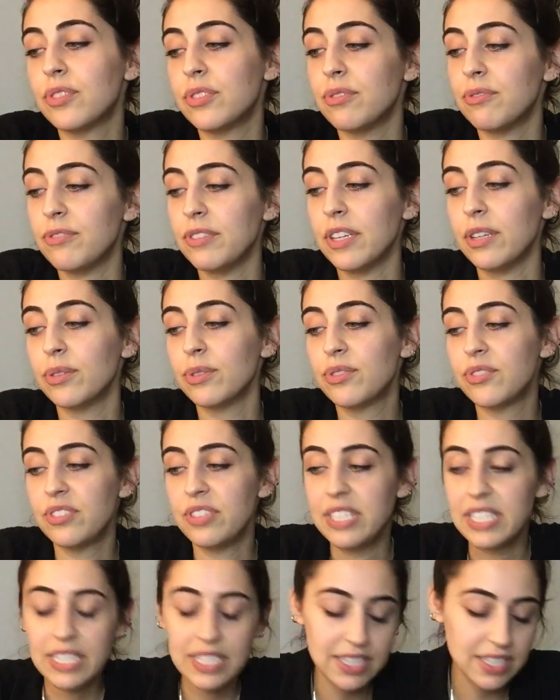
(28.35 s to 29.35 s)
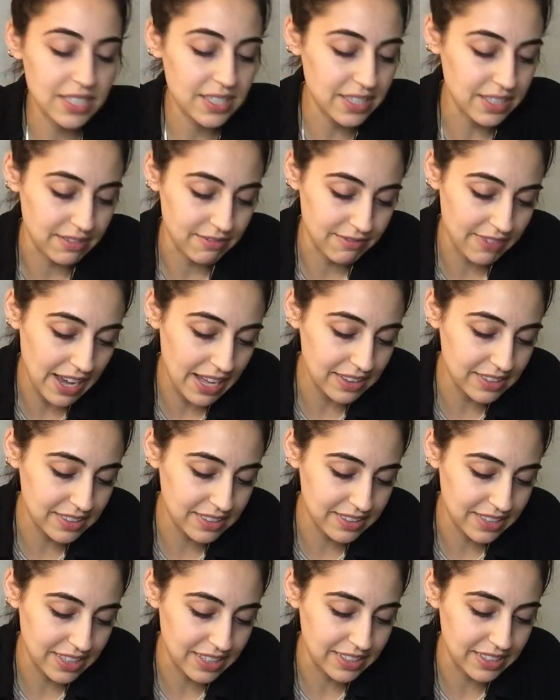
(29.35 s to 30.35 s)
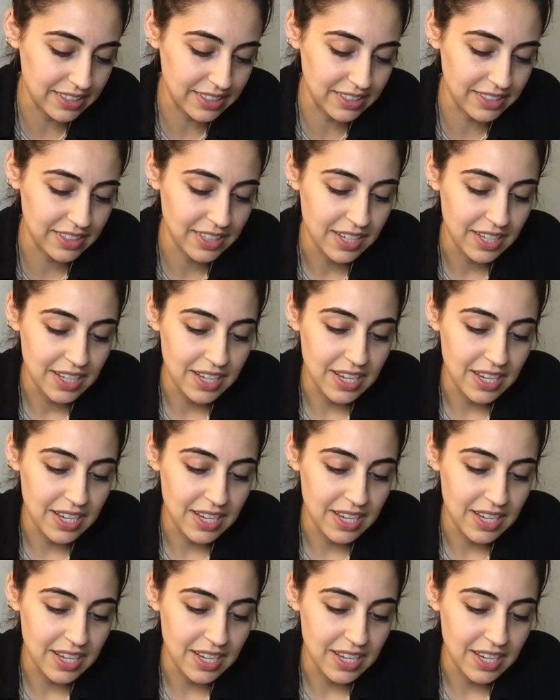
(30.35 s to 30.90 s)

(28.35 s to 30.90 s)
to feel seen and validated,